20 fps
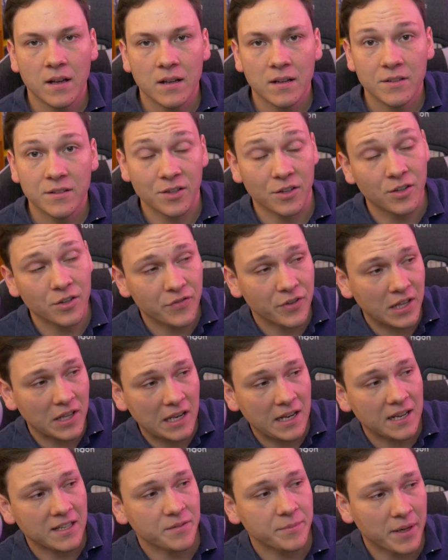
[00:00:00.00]
So for the
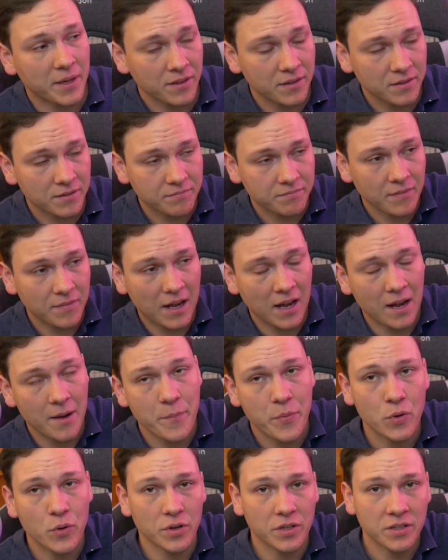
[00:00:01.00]
last month, I
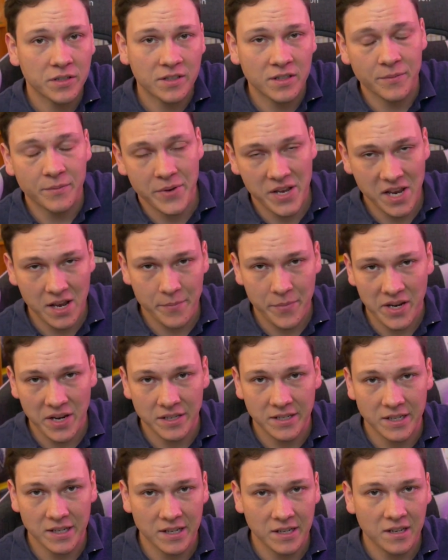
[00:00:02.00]
put the P M P
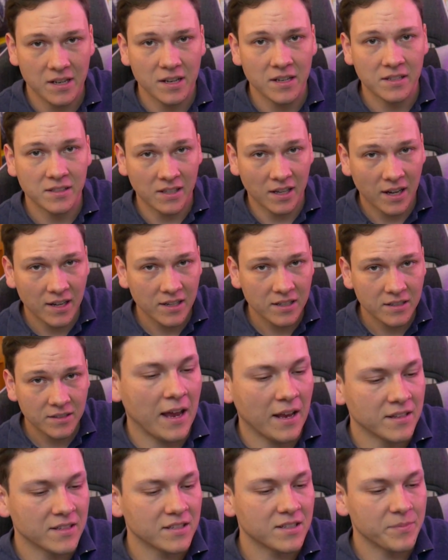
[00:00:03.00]
T aside
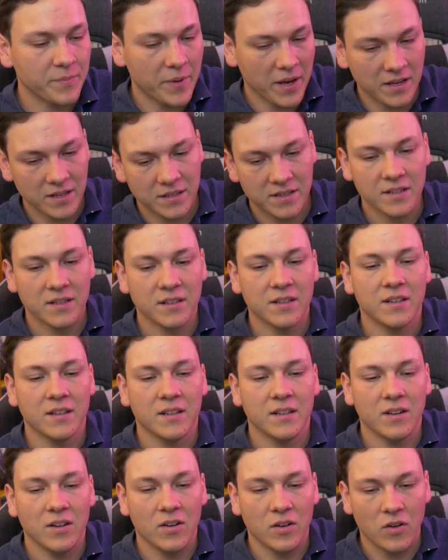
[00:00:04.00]
and spent
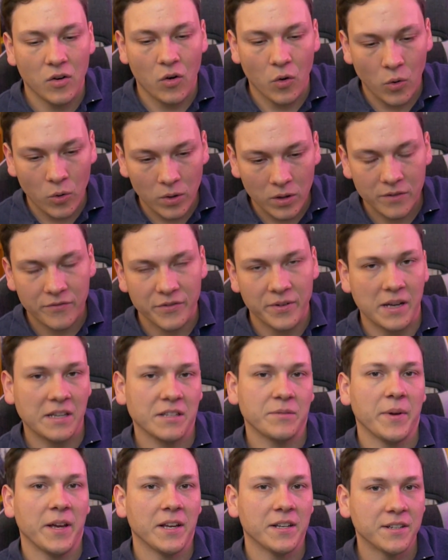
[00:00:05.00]
all of my
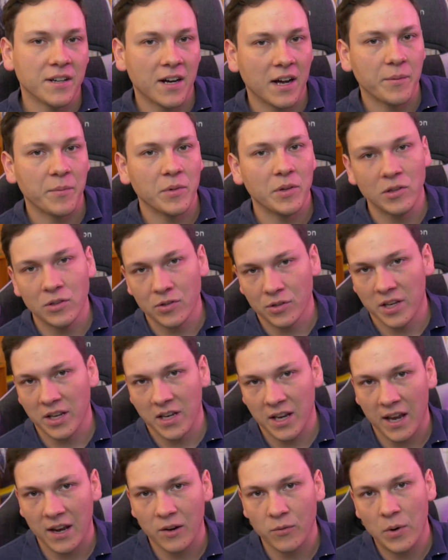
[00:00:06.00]
spare time
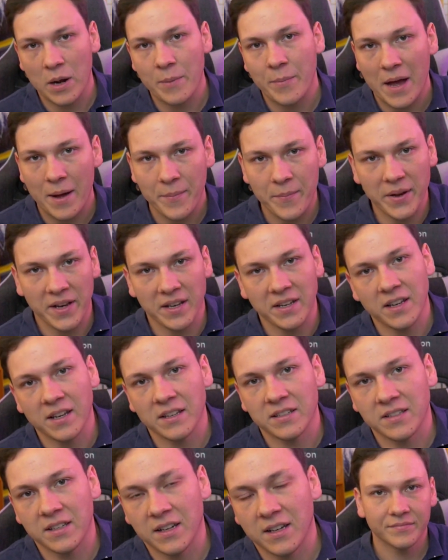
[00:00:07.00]
looking at web app pen
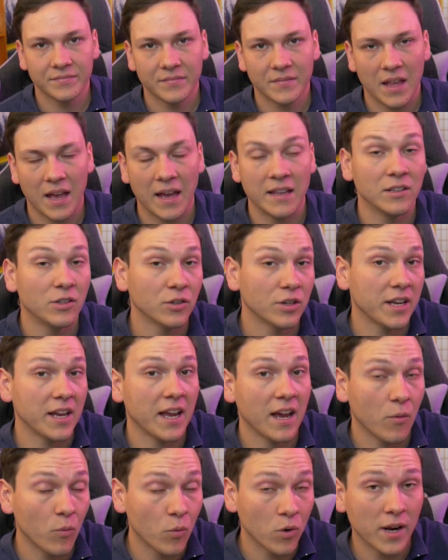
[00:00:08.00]
testing and
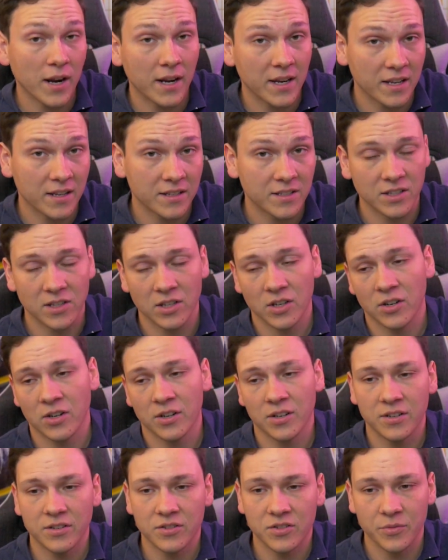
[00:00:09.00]
looking at what I needed to
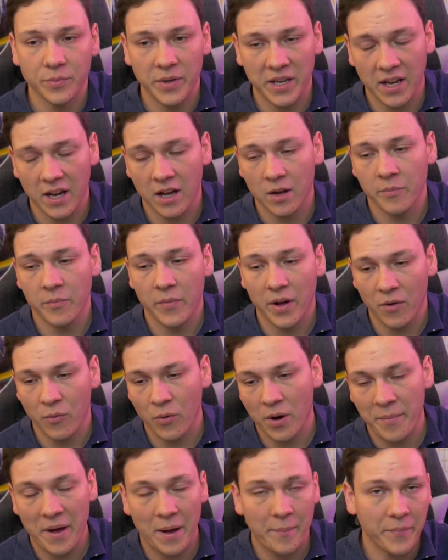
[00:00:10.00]
learn to become a
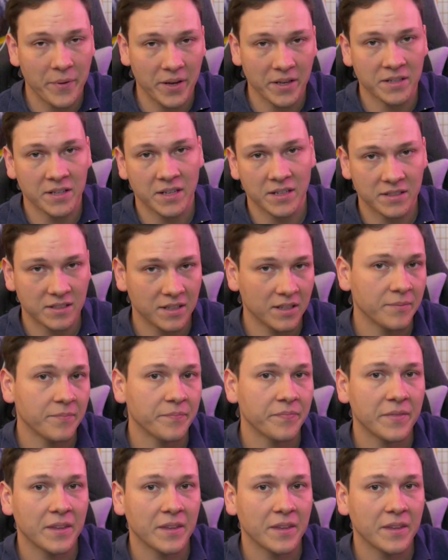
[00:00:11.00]
web app pen tester,